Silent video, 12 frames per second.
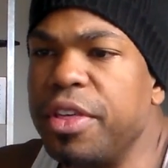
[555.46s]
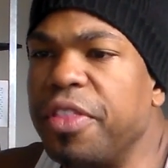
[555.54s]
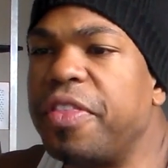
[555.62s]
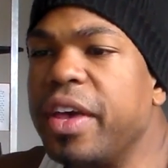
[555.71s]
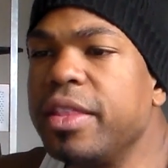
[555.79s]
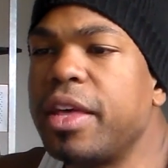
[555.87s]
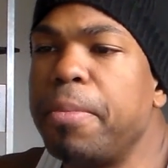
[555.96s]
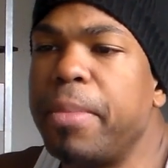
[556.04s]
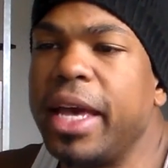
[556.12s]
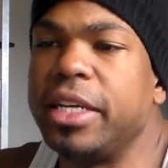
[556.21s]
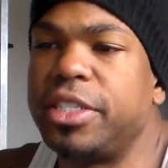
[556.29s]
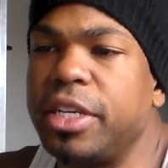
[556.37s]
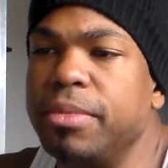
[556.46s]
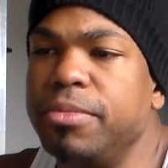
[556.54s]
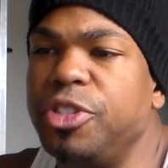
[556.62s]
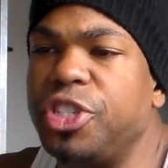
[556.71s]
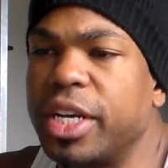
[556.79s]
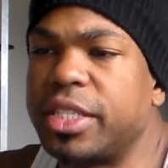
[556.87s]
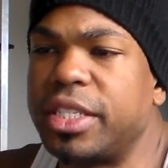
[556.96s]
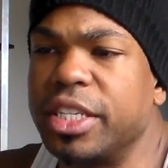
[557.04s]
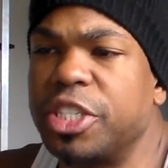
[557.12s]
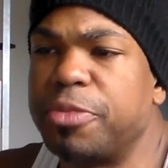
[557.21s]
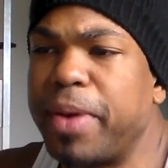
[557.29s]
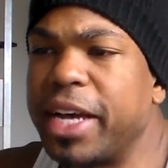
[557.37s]
The thing that makes him just
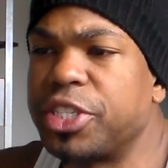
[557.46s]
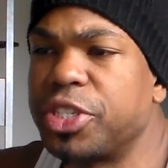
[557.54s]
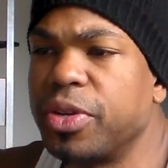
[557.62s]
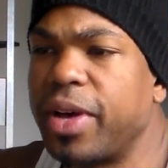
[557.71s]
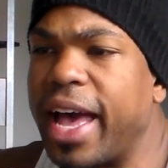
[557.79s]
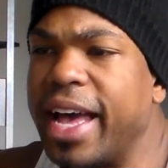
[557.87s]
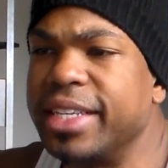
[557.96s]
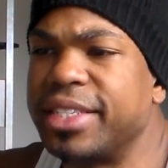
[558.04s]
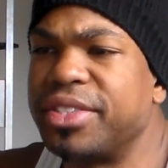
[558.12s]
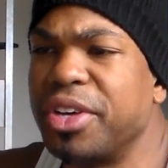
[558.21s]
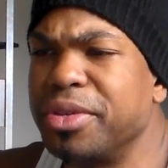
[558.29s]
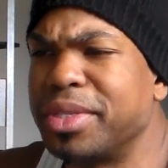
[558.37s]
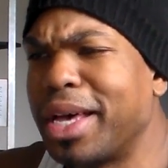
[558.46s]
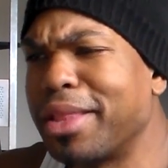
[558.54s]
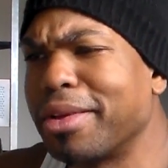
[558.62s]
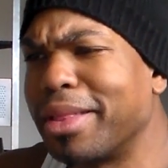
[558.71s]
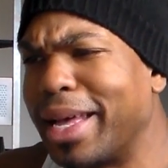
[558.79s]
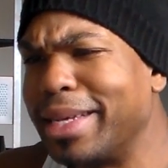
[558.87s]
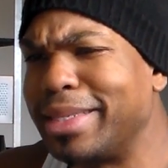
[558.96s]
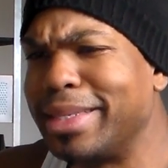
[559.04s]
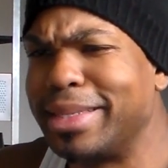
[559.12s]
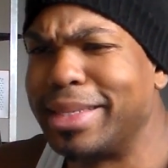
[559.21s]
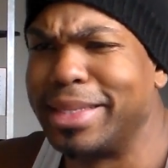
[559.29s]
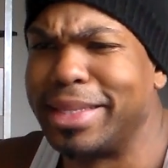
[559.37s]
as special as those other
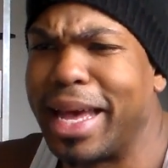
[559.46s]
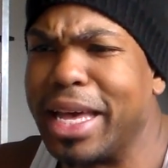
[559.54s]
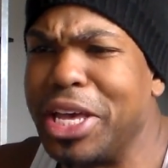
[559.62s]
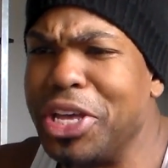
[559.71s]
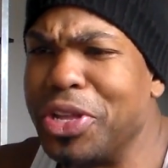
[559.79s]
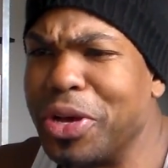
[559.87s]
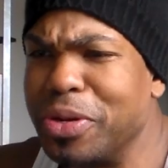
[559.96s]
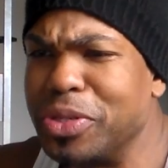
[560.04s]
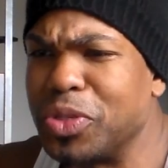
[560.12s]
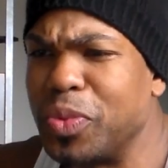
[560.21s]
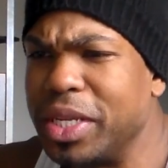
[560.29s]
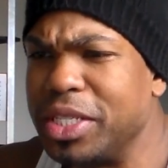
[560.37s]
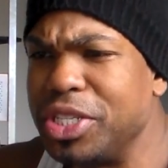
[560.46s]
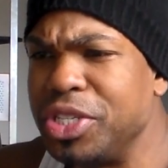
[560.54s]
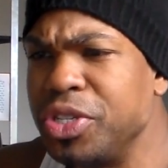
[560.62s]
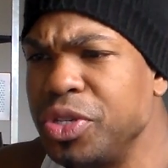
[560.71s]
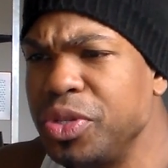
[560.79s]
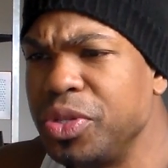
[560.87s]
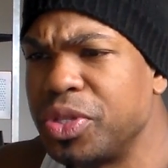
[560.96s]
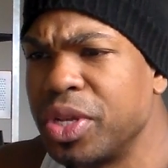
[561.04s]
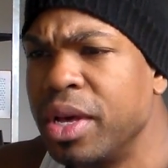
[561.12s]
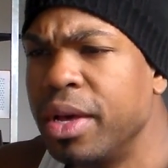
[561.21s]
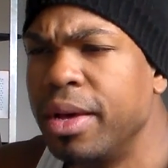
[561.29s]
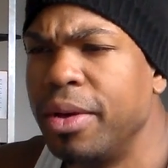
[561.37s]
legends is that he knows when to
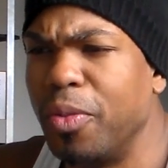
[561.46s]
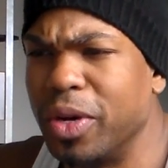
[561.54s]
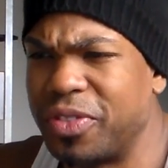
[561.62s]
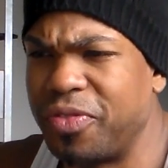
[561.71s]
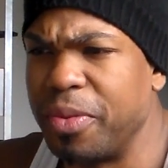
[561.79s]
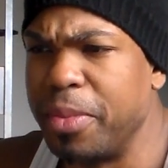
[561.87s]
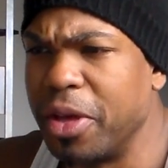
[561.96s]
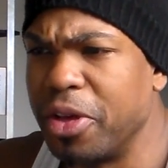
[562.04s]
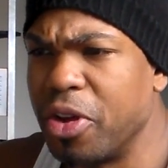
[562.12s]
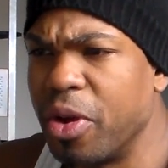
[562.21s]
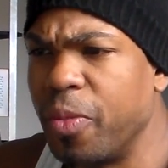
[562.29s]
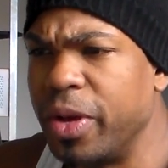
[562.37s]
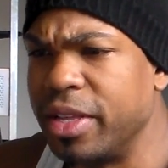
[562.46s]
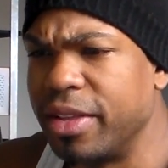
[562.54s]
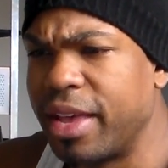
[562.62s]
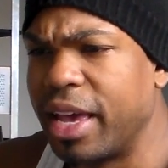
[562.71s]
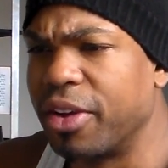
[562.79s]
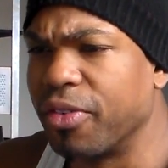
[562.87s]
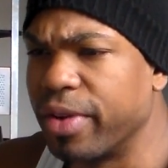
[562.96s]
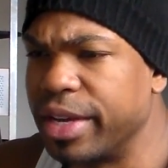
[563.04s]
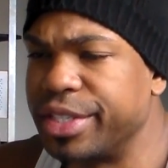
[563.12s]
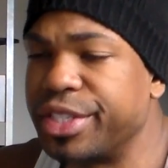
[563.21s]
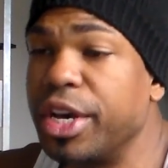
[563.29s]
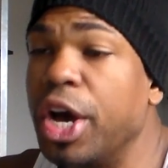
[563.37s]
use what's familiar and when to take a
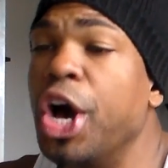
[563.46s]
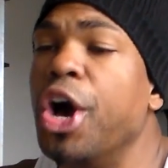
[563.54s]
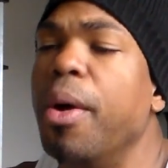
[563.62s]
risk.